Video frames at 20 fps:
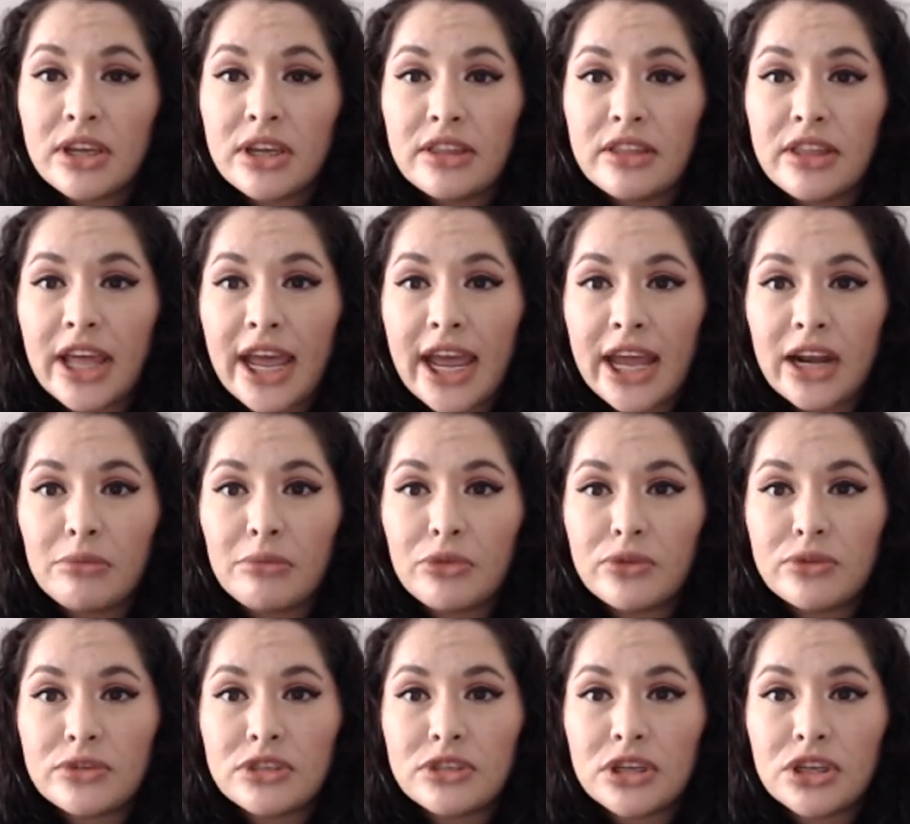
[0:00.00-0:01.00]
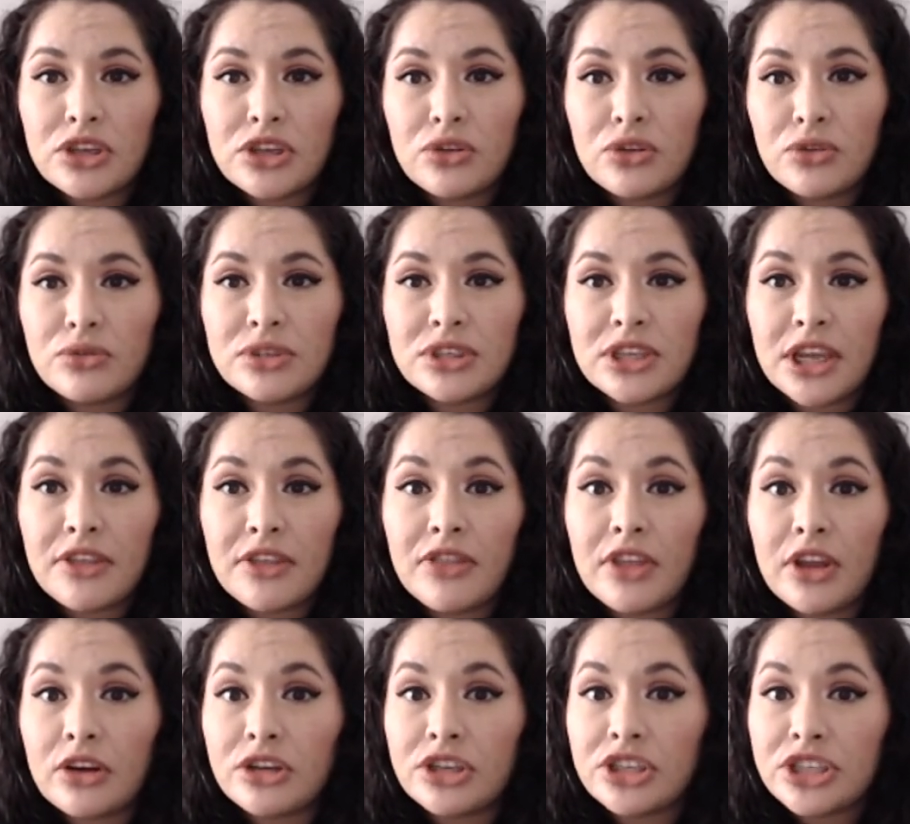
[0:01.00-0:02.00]
that animals use in
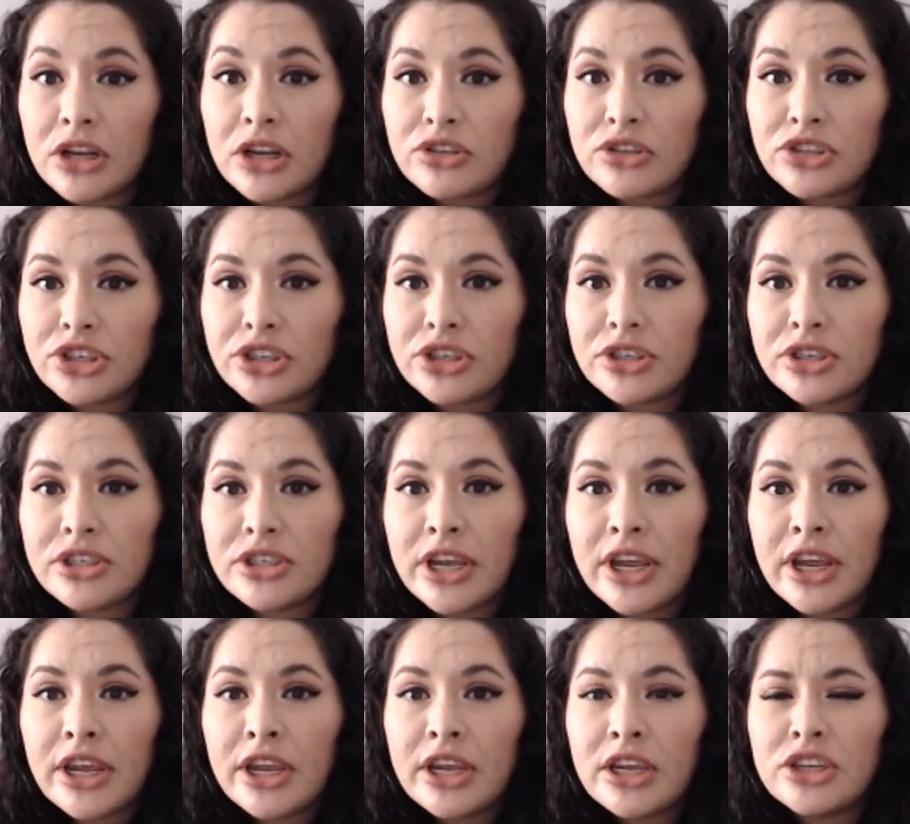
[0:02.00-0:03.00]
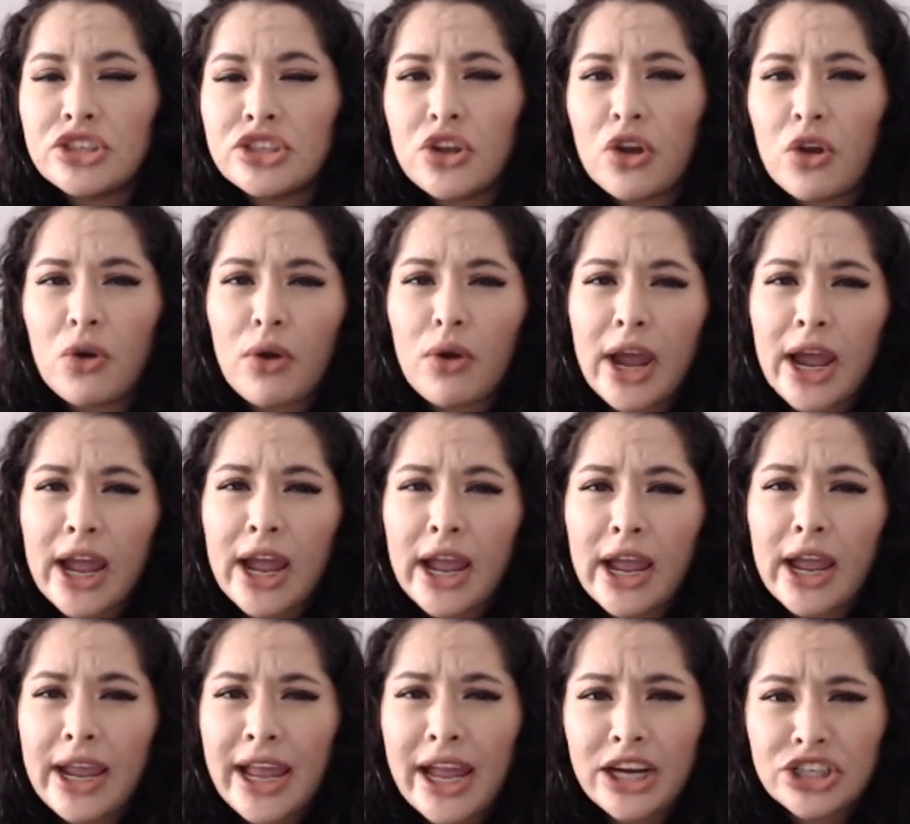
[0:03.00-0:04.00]
their shelters. So
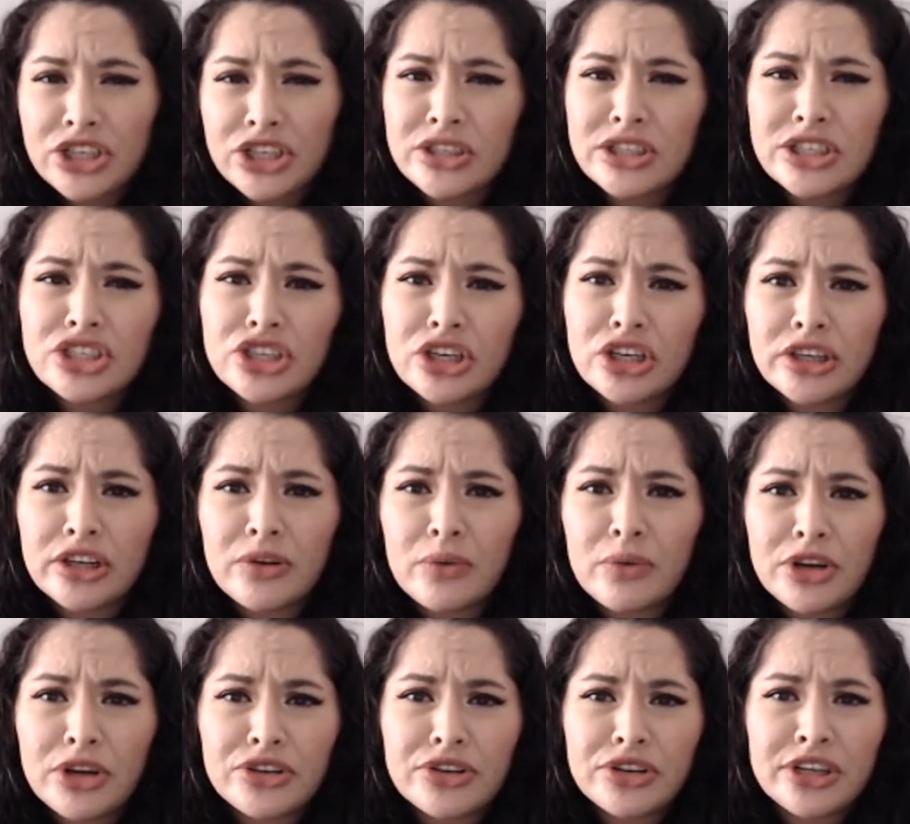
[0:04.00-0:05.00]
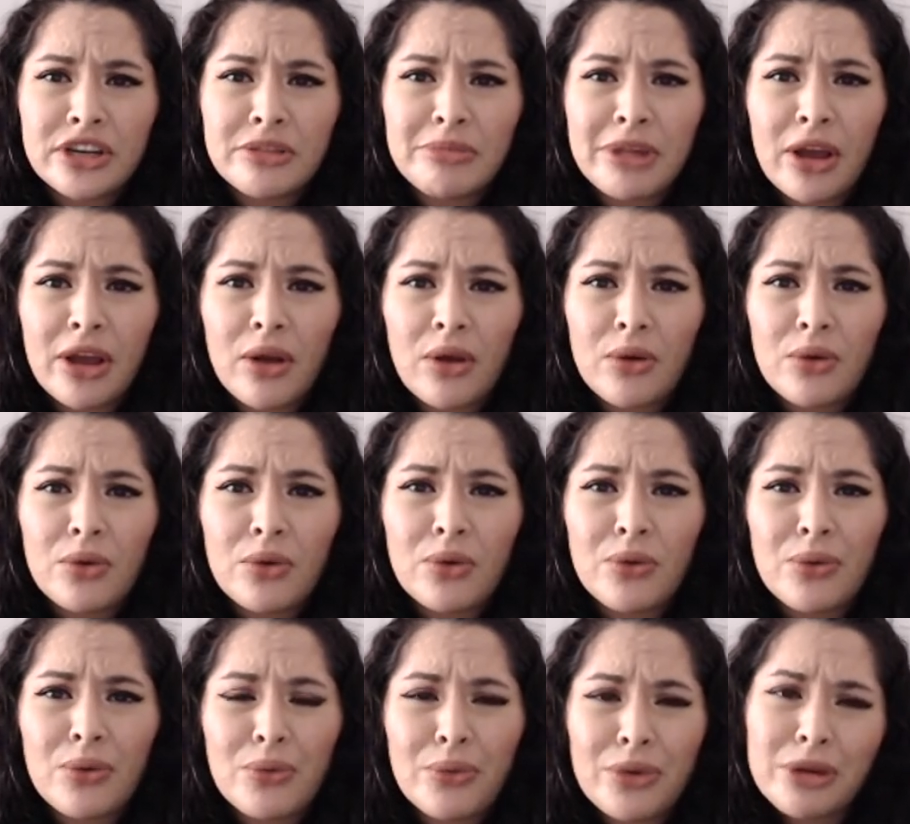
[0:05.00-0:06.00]
I actually started wondering about,
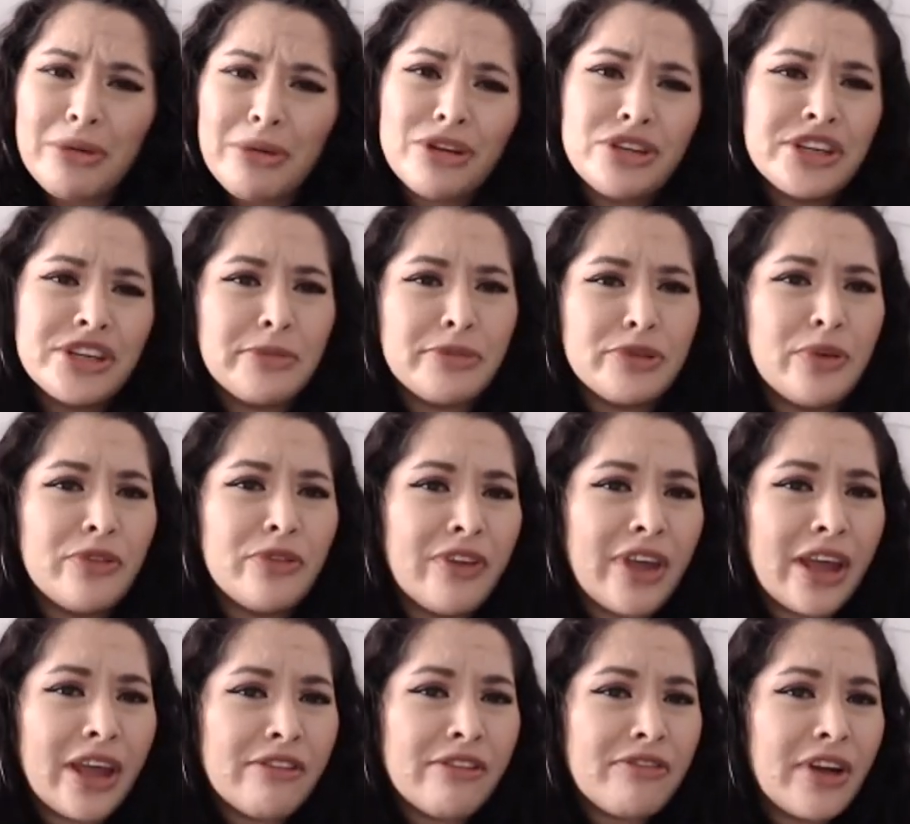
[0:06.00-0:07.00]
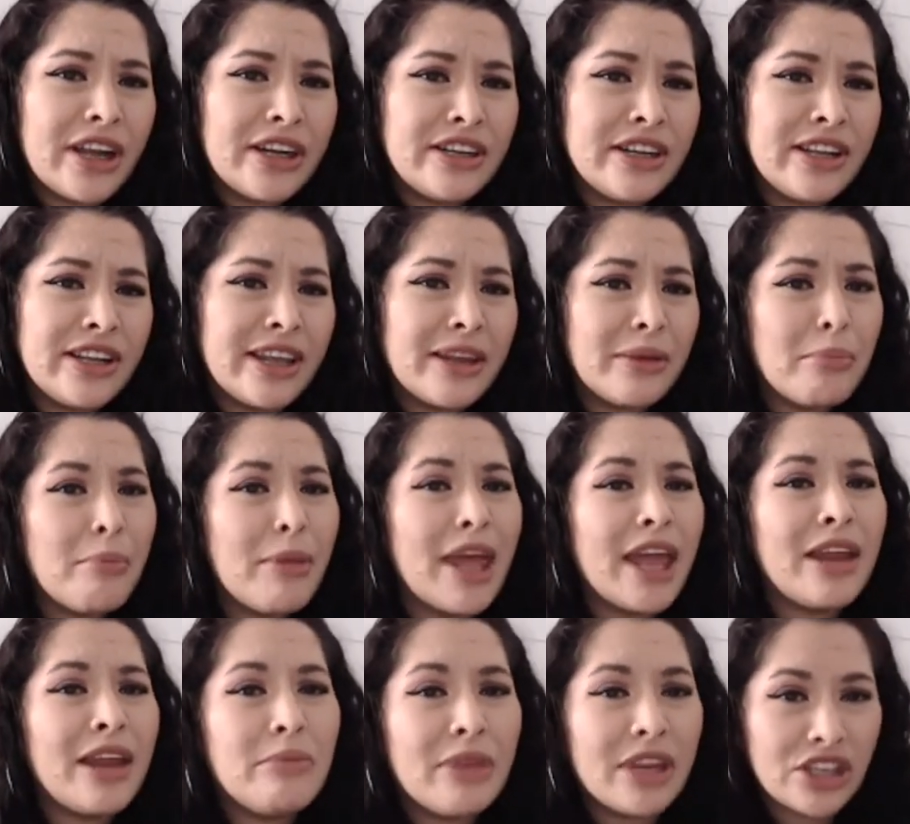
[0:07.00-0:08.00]
what about shapes we find in like
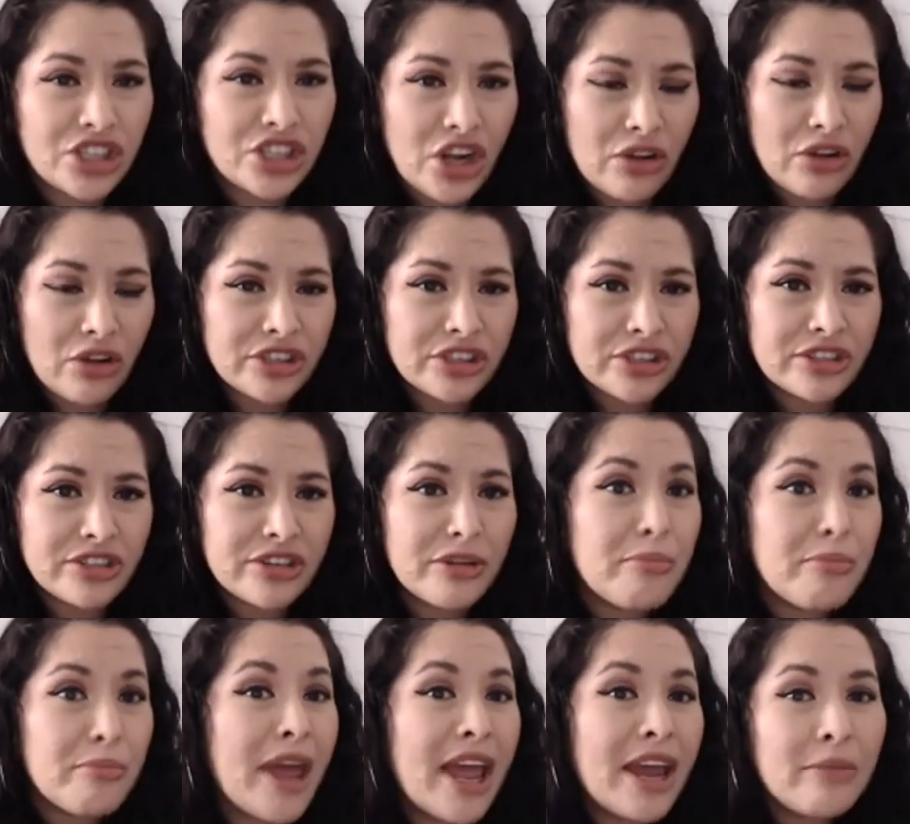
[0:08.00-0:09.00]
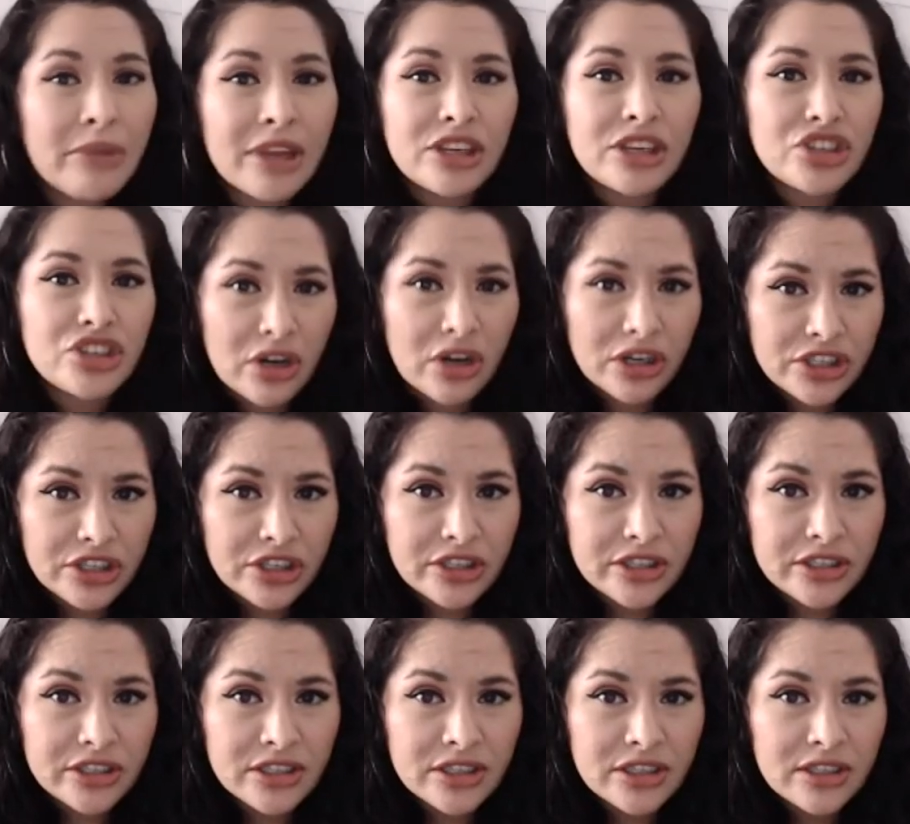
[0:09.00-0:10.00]
man-made shelters or man-made
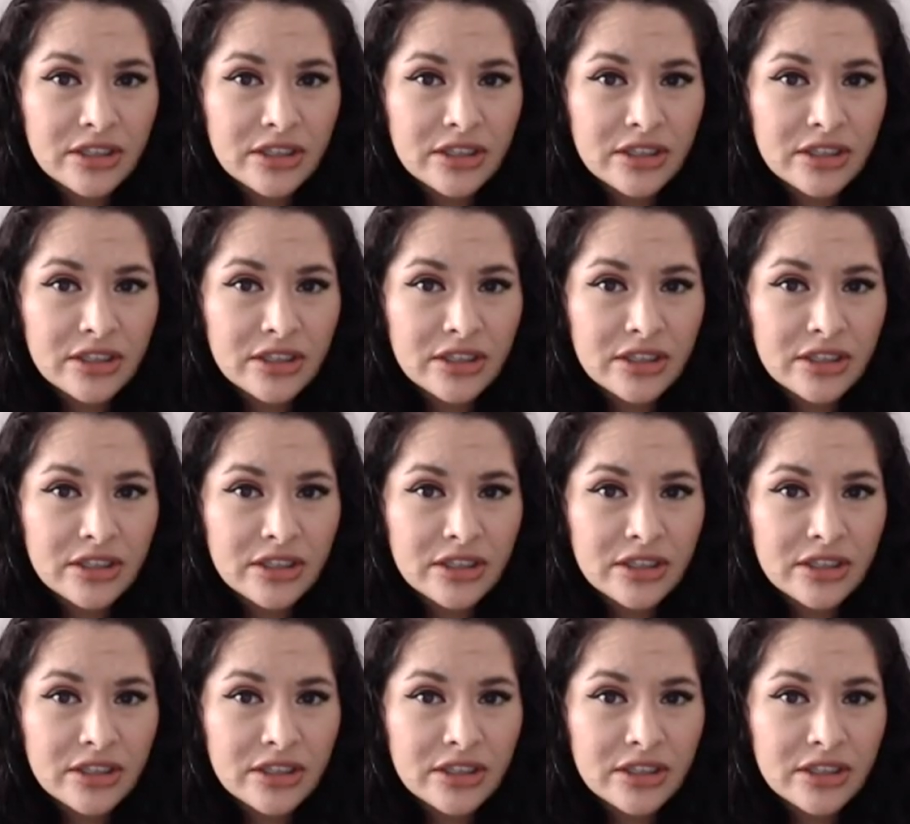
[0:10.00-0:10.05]
structures?